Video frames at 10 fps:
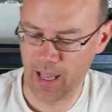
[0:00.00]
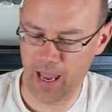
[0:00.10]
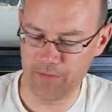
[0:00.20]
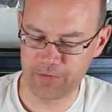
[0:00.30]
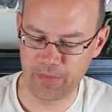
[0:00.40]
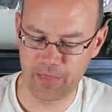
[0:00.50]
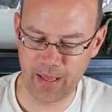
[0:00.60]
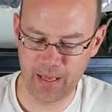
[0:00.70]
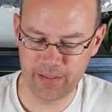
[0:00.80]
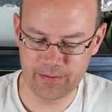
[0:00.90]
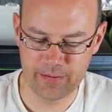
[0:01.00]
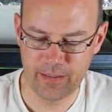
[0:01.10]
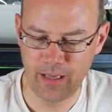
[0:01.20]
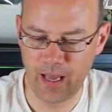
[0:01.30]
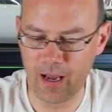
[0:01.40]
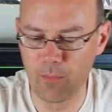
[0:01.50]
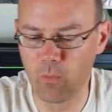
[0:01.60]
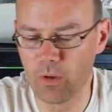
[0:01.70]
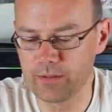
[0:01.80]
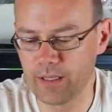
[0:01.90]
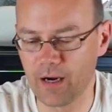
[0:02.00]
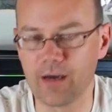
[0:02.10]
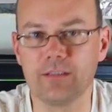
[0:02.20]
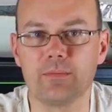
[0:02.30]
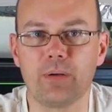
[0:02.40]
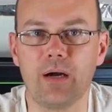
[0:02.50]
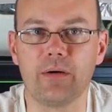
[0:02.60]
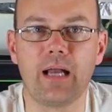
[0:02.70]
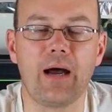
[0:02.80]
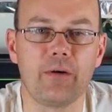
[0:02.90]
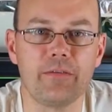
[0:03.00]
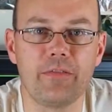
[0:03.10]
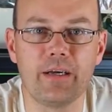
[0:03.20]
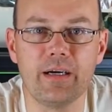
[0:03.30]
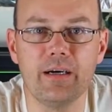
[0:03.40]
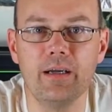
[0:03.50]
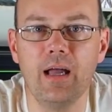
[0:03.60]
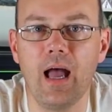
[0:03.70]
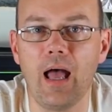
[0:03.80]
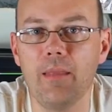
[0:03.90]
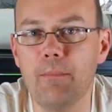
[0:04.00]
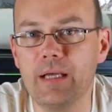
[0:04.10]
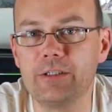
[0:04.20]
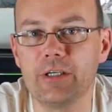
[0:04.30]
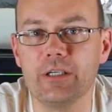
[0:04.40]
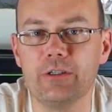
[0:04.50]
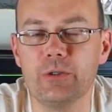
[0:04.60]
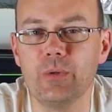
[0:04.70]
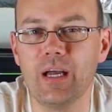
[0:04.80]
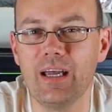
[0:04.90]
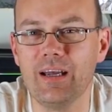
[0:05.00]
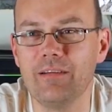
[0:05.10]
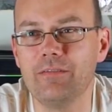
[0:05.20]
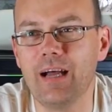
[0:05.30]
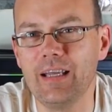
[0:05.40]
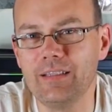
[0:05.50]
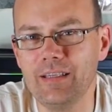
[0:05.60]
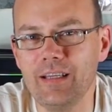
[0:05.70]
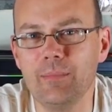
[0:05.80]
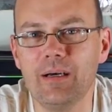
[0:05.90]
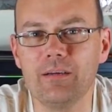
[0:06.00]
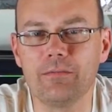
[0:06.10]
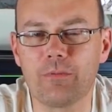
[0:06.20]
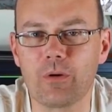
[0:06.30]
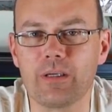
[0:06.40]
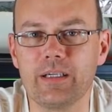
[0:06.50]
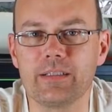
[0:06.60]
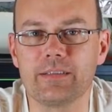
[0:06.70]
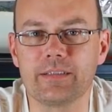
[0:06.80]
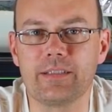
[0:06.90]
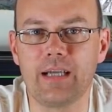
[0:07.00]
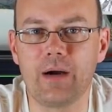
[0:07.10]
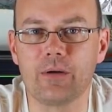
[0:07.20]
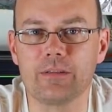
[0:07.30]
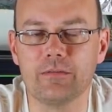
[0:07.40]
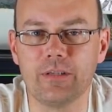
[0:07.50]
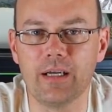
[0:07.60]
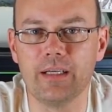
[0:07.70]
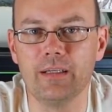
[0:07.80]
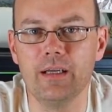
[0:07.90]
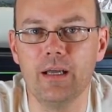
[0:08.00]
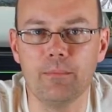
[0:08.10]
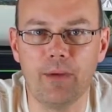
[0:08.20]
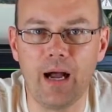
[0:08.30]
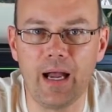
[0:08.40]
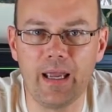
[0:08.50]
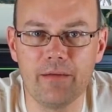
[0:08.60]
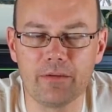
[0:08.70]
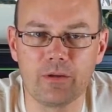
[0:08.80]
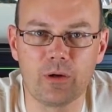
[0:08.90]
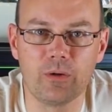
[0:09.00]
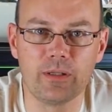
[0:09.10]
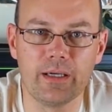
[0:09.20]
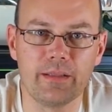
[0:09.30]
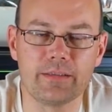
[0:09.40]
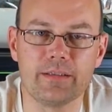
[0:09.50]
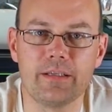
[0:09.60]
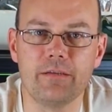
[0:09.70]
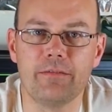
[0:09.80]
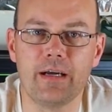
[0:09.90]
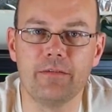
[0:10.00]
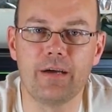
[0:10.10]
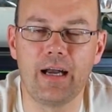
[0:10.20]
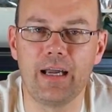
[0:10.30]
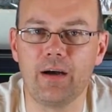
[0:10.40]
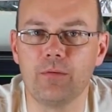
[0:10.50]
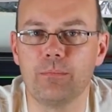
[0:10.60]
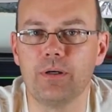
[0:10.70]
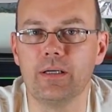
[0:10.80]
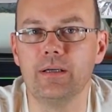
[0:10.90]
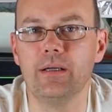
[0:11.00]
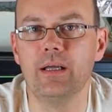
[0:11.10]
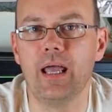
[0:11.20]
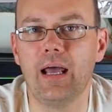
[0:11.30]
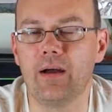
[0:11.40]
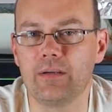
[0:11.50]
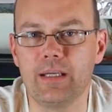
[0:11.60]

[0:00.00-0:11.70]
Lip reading: After that, once they are sprouted out of there, make sure you do have ideally about 14 to 16 hours of light. I have a grow light that's a T5 high output, and I'll